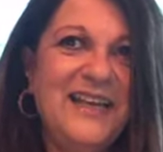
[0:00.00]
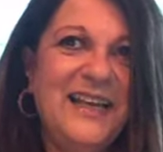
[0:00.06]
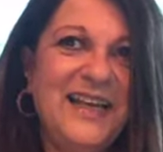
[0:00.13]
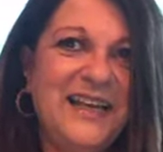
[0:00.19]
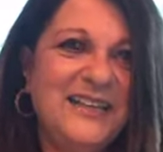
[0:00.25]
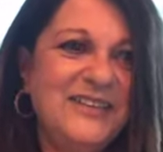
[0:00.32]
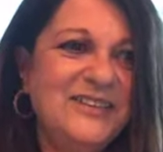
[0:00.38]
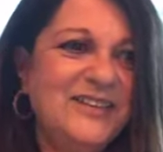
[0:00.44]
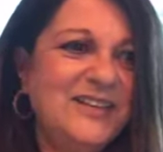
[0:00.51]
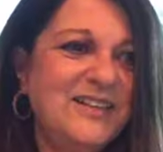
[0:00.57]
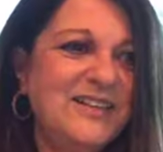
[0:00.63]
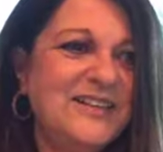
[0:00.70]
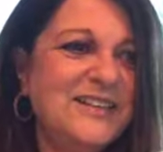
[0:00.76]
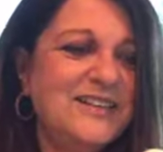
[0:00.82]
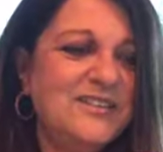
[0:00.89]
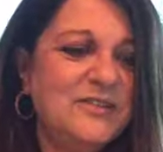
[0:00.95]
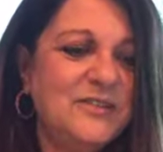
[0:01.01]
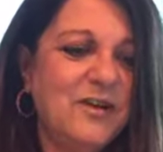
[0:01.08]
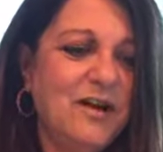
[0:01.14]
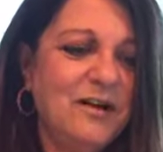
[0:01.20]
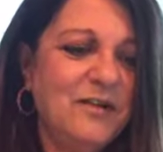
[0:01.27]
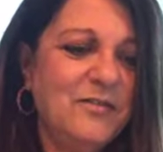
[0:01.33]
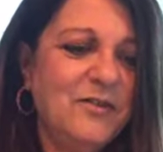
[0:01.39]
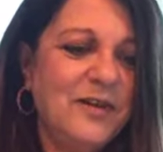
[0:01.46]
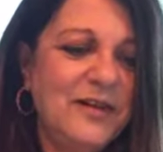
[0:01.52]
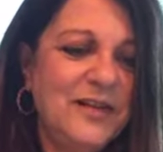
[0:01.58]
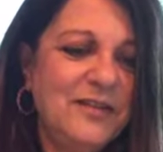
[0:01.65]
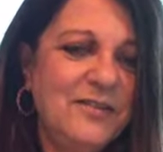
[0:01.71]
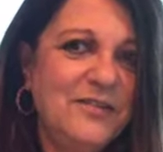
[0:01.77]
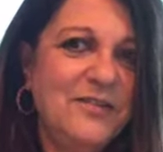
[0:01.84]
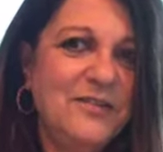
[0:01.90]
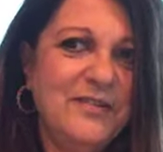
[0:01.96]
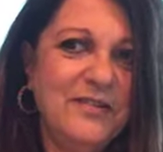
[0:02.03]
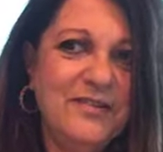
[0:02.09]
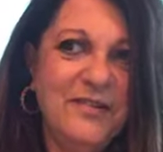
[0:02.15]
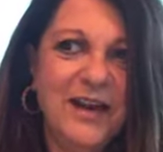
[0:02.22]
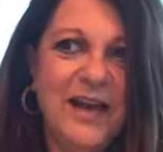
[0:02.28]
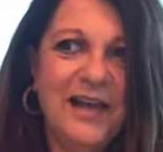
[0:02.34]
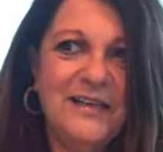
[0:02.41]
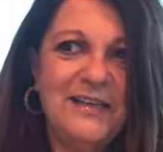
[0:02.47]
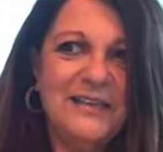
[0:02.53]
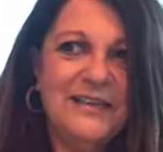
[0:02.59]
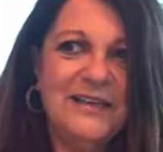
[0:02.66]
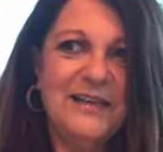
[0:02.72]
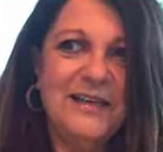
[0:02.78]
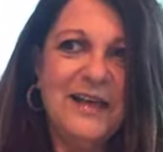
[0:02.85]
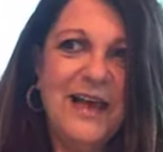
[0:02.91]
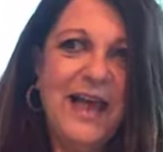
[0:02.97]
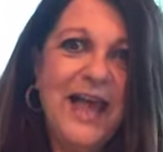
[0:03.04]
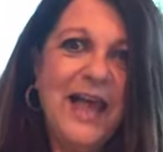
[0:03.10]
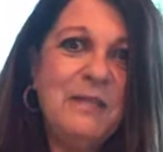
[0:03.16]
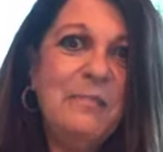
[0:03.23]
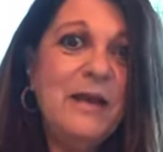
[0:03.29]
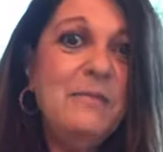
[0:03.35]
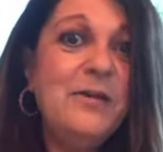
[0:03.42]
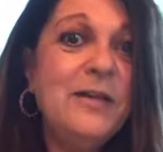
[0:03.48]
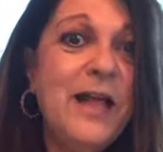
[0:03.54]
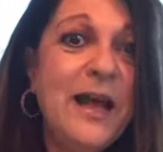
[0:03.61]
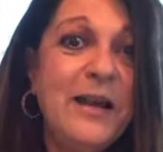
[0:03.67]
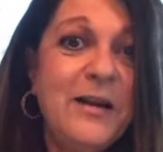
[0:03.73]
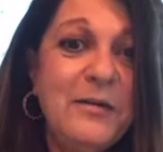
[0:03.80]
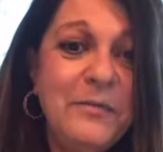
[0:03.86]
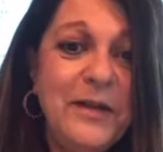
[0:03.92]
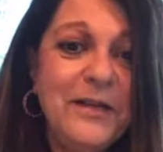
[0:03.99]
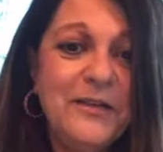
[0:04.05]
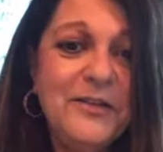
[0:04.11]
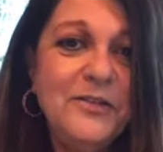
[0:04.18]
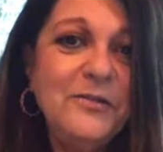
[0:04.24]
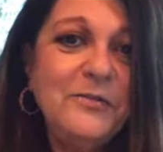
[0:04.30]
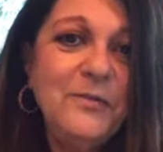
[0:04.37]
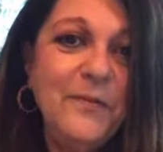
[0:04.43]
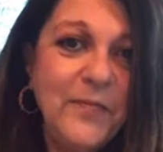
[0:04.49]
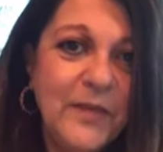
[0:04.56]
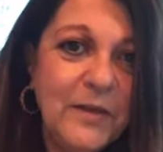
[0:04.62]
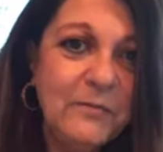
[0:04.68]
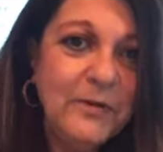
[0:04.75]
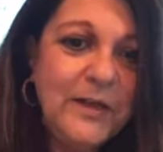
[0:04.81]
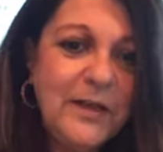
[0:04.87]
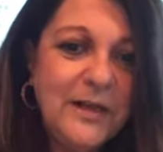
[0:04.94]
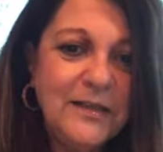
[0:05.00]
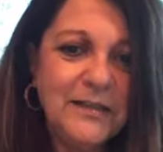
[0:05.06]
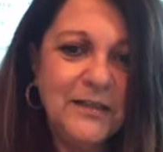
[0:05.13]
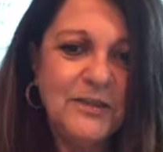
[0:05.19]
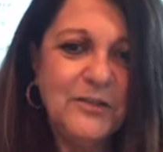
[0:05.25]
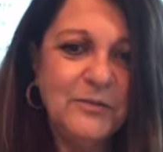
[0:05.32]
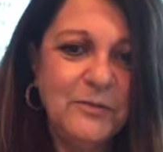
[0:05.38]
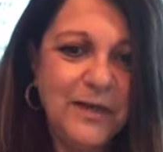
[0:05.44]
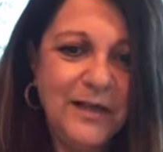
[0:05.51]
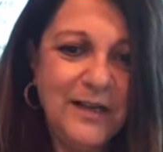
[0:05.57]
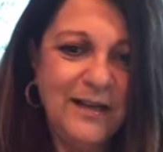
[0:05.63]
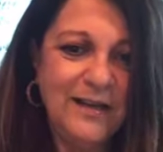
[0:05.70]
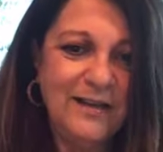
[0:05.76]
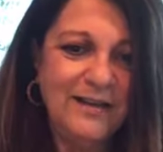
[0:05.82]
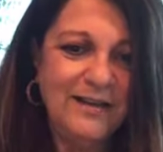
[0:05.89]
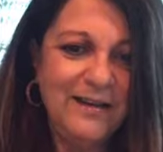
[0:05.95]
And I just saw this little dog running through the grass. And maybe you'll hire me to do readings at your wedding.